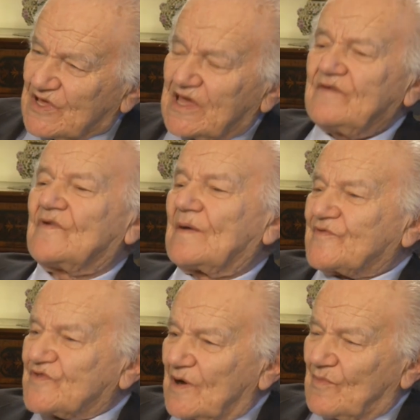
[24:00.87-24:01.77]
give
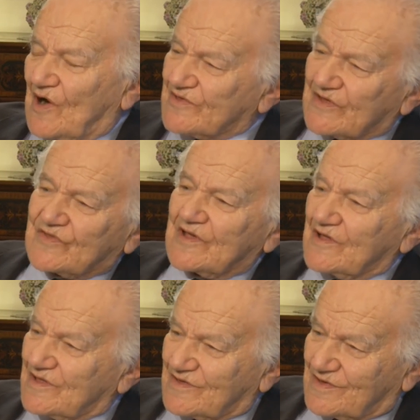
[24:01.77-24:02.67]
some other
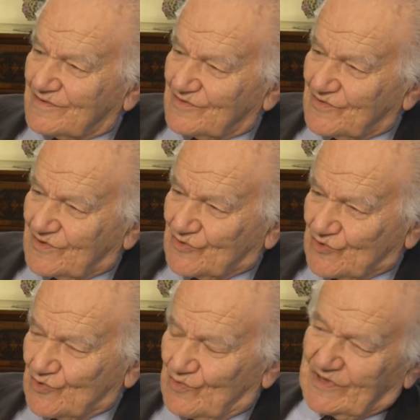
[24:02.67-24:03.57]
things to
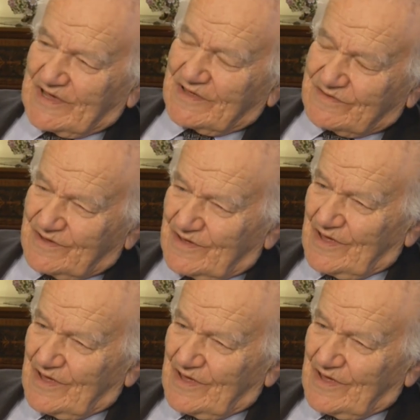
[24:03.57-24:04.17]
do that.